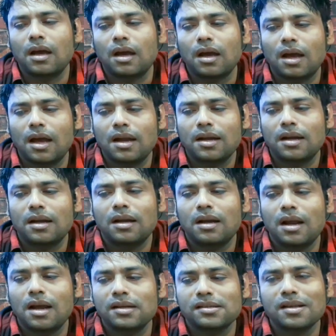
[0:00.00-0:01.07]
an
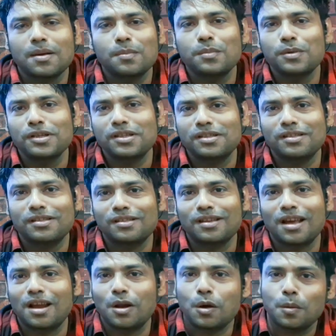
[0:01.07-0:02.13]
exam is
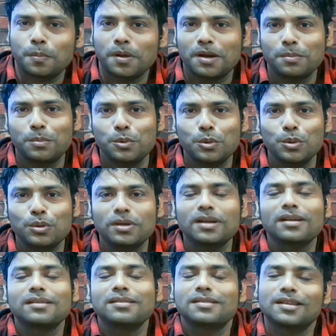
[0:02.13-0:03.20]
an open book
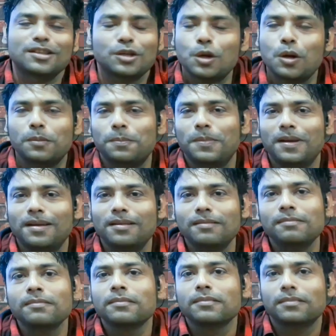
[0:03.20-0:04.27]
does not
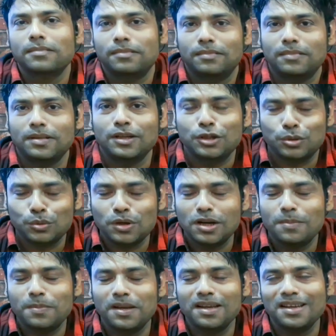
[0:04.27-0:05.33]
mean it
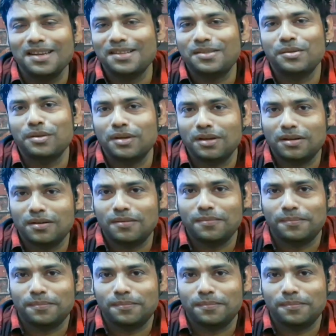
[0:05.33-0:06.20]
will be easier